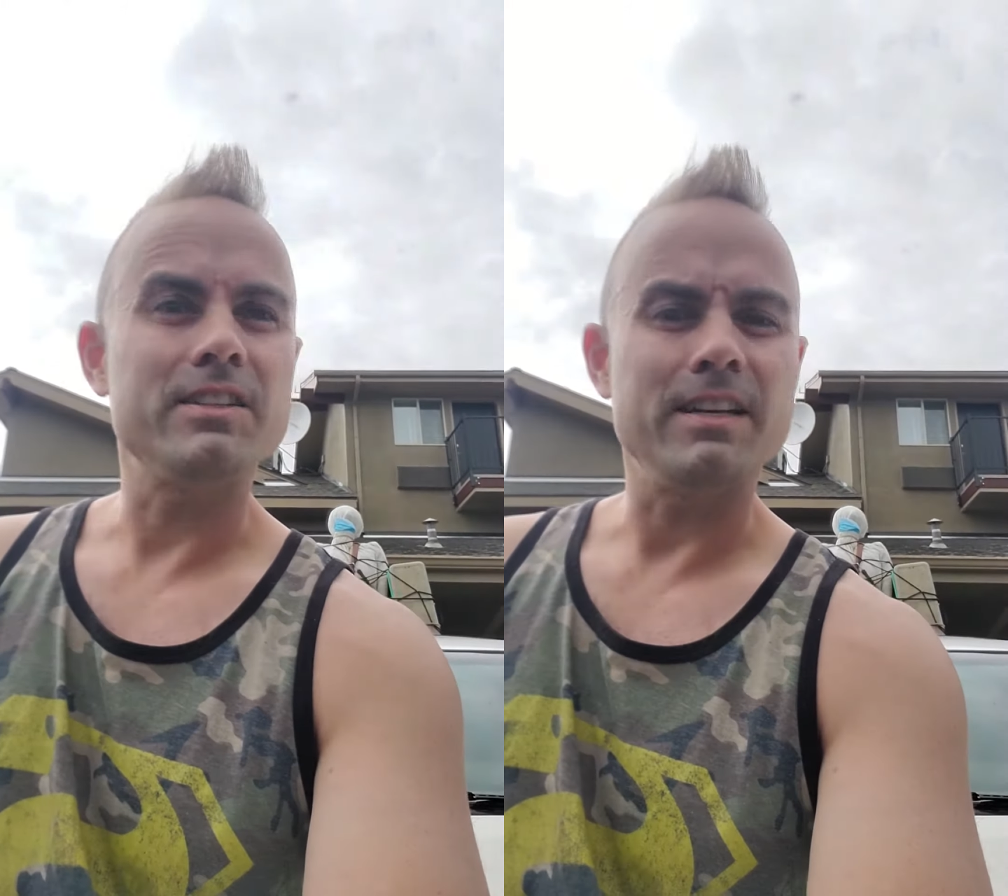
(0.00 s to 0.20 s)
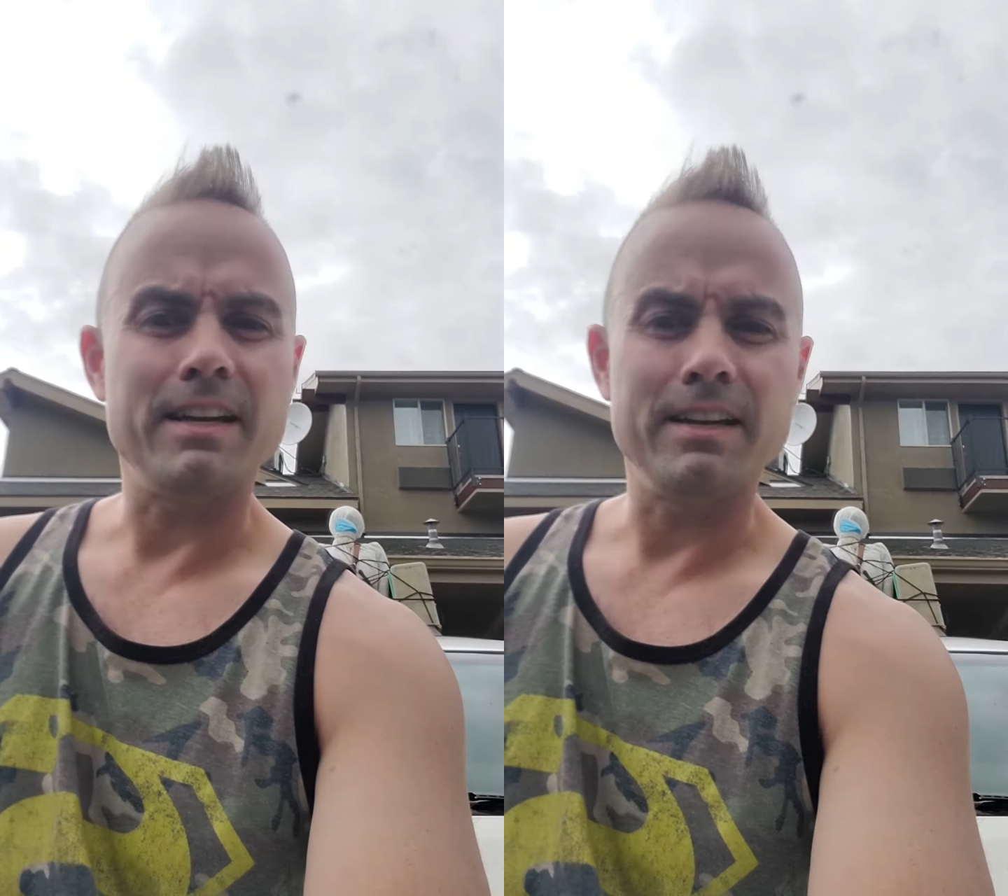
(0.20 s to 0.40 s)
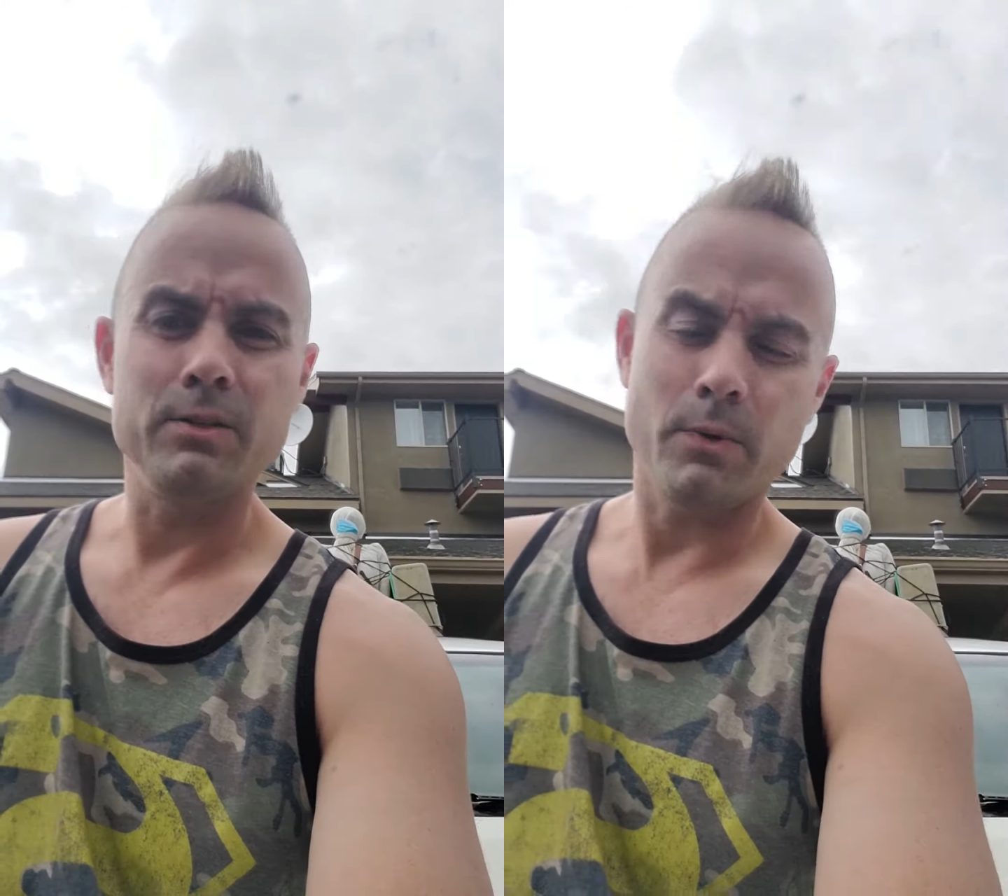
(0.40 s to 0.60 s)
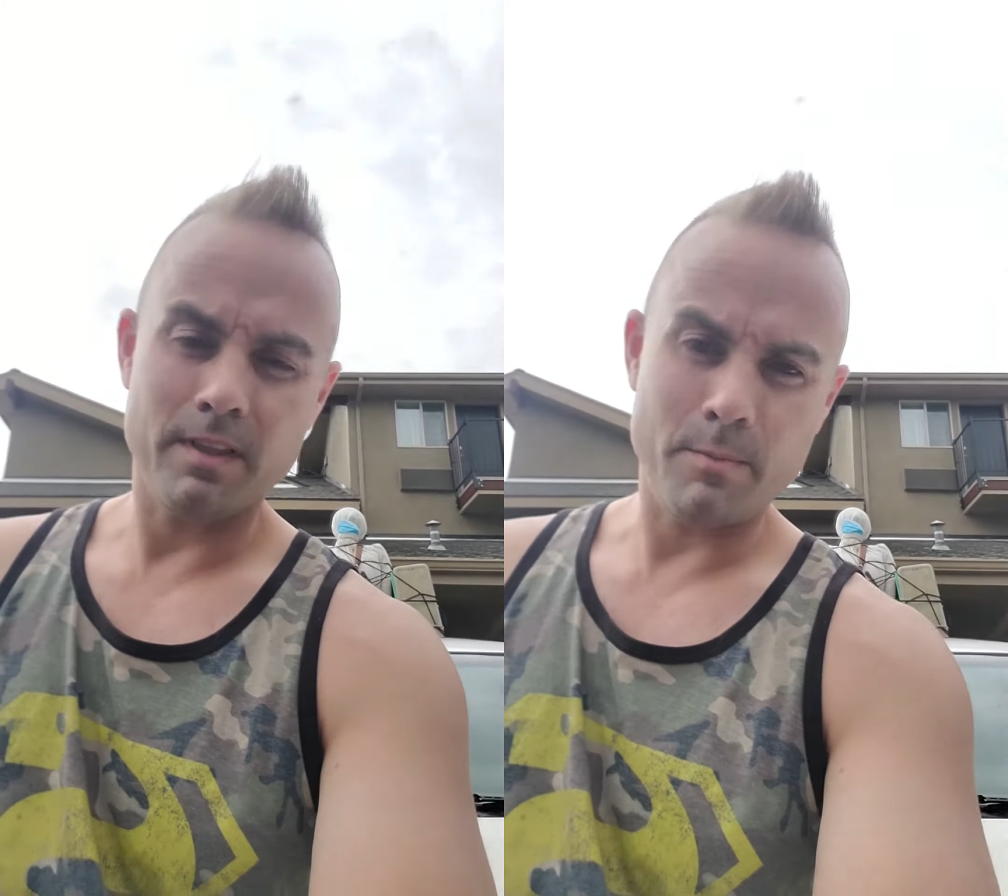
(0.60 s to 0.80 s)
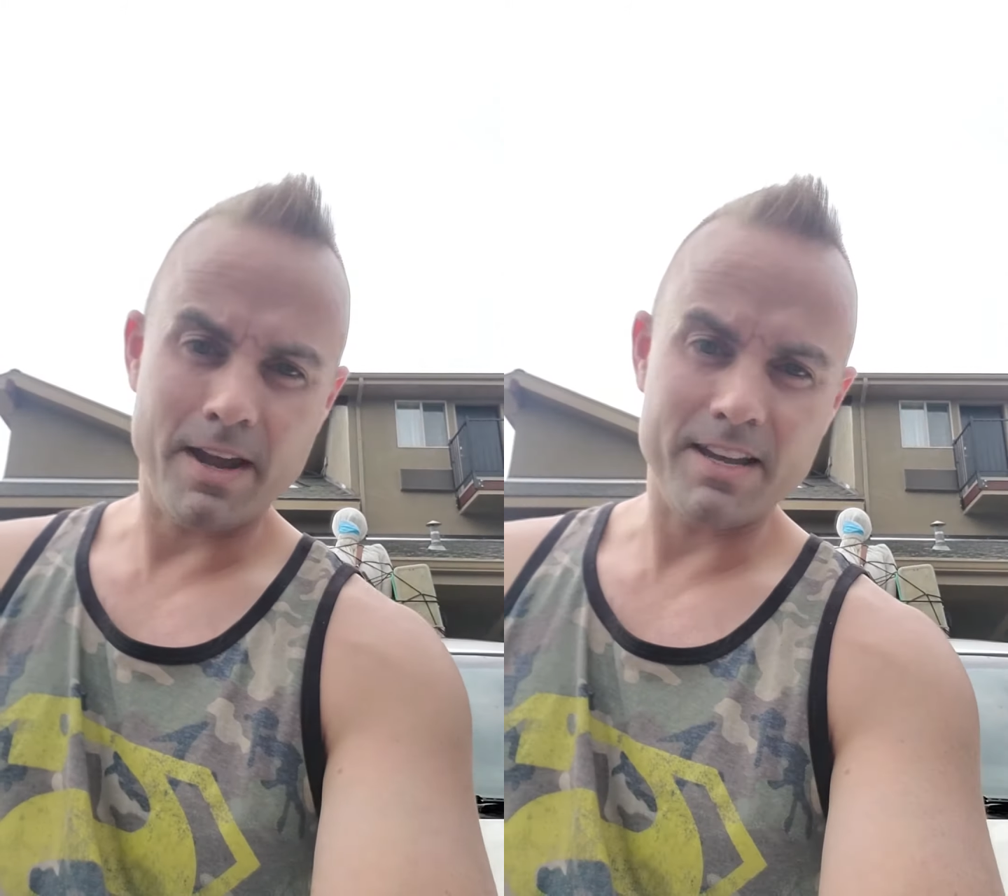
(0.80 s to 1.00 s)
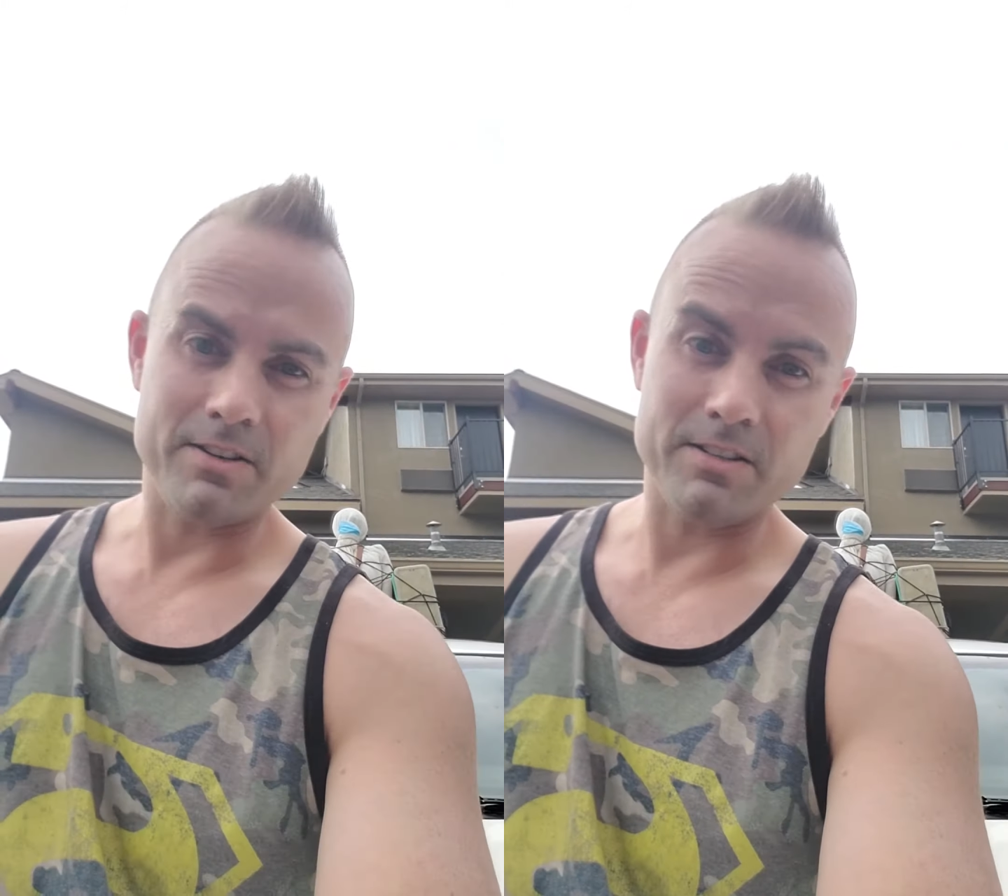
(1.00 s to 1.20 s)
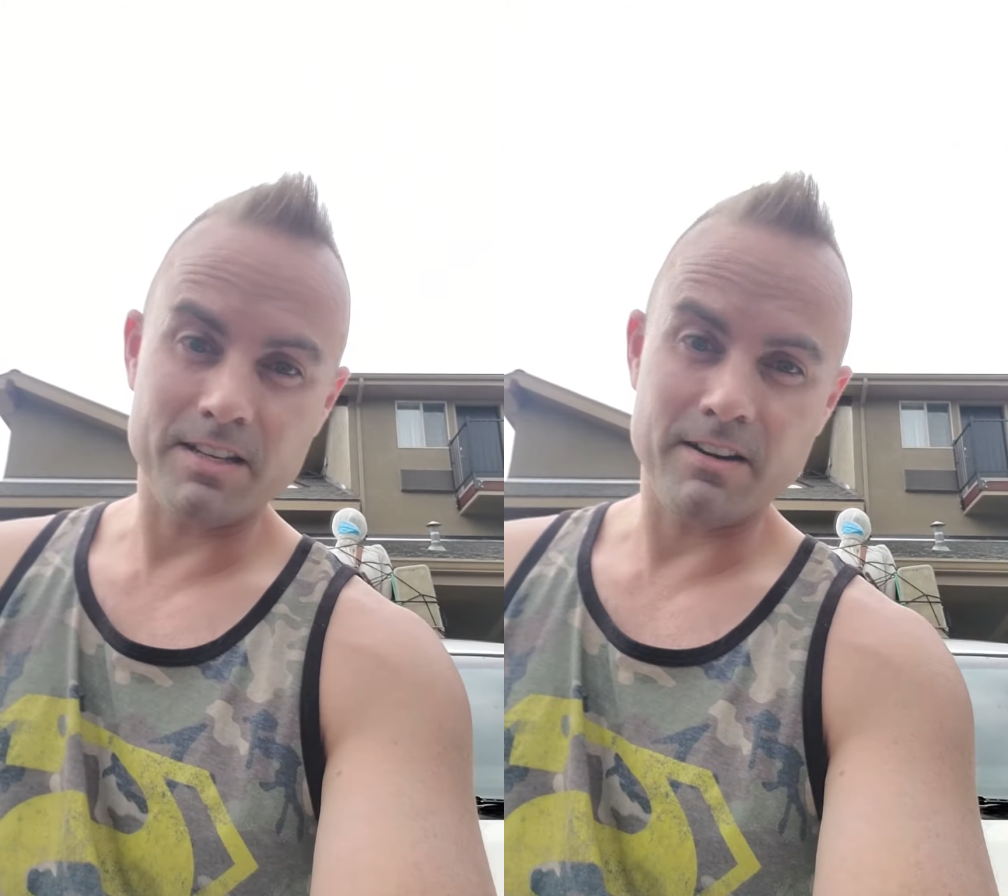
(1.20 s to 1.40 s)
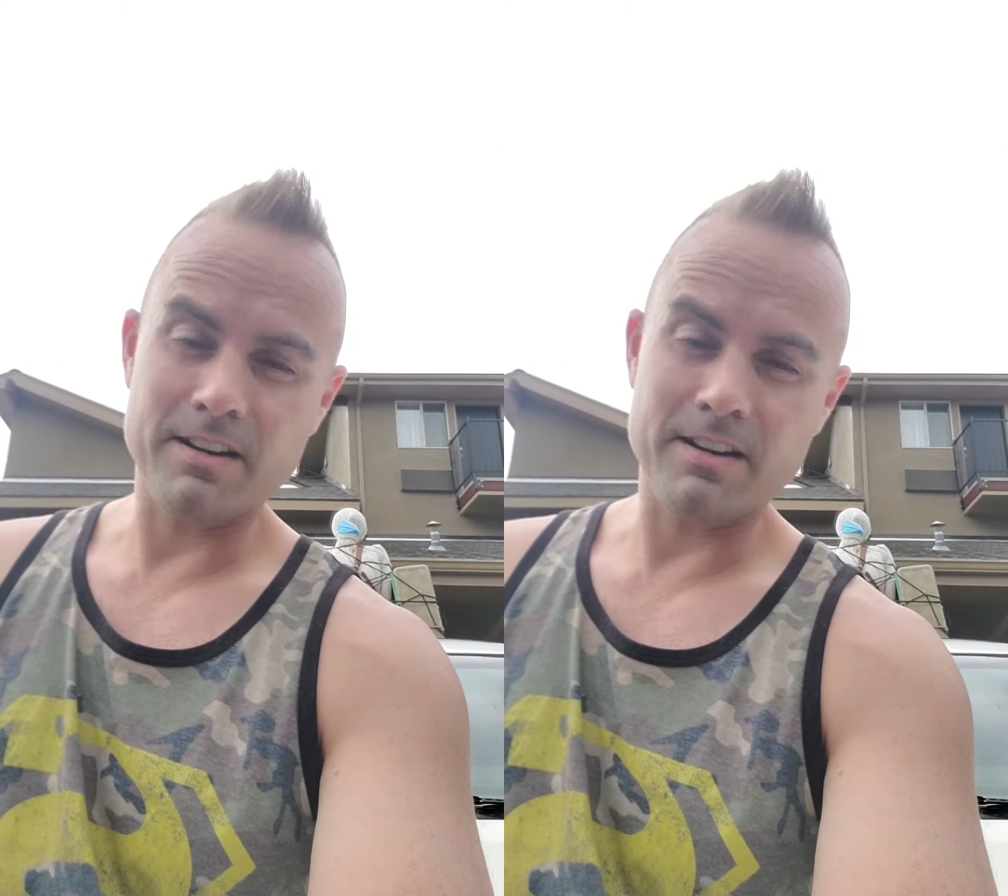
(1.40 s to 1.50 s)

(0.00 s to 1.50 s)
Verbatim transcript: Uh, he's one of the pastors there.